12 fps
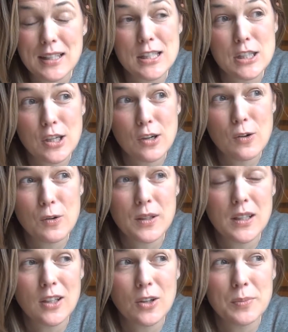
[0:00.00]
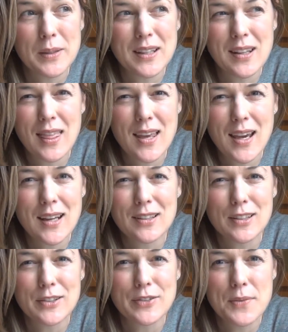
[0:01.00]
So, but you'd think I'd
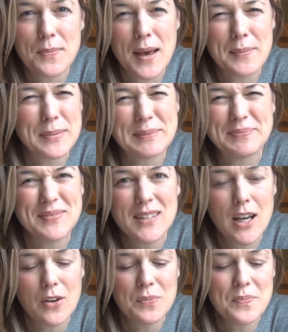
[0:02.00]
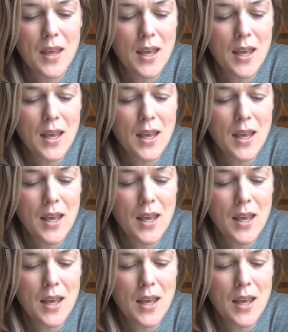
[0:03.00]
learn from that, but no.